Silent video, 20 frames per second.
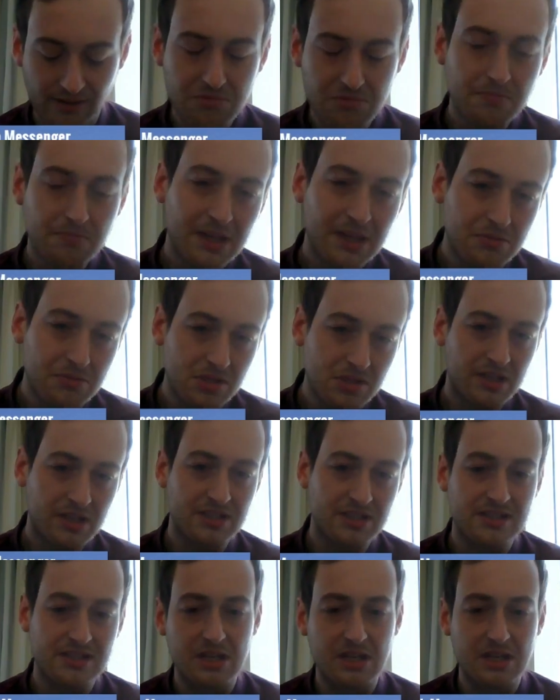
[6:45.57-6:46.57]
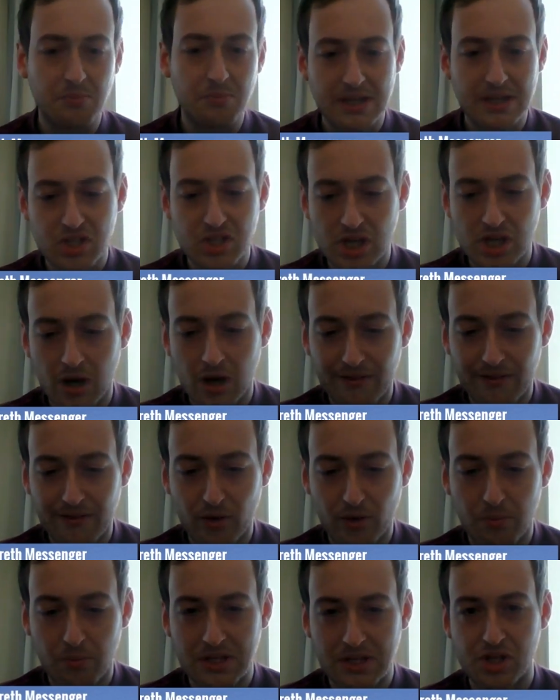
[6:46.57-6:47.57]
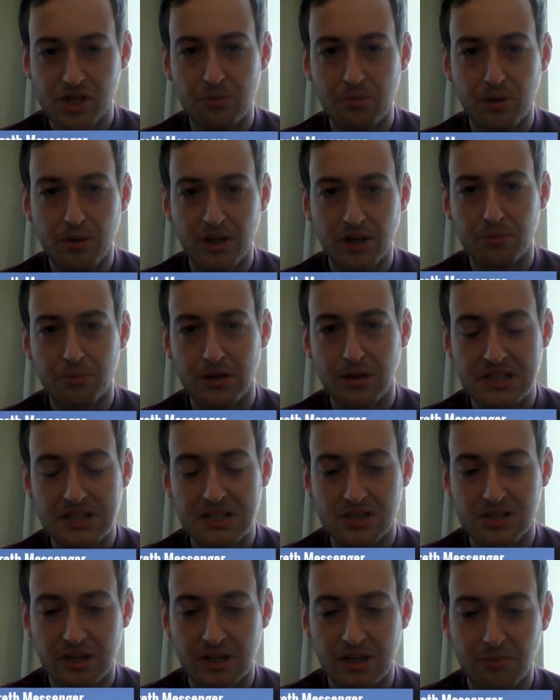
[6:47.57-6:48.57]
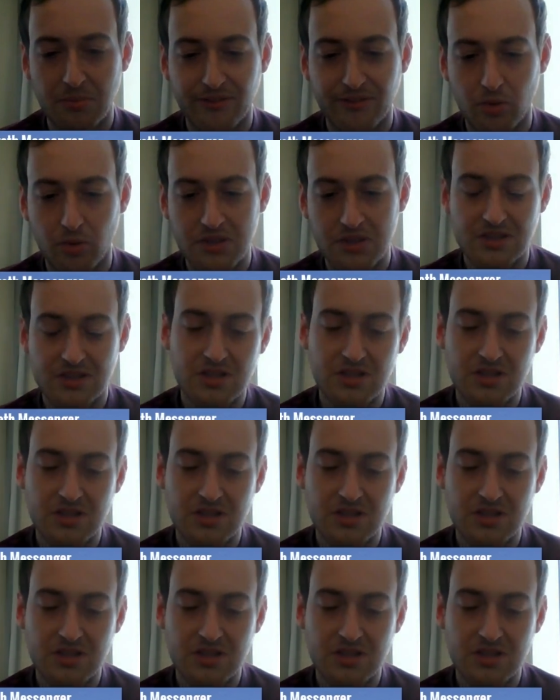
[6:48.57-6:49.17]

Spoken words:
I mean, it was nice to see Big Show. I thought Big Show put in a pretty solid performance,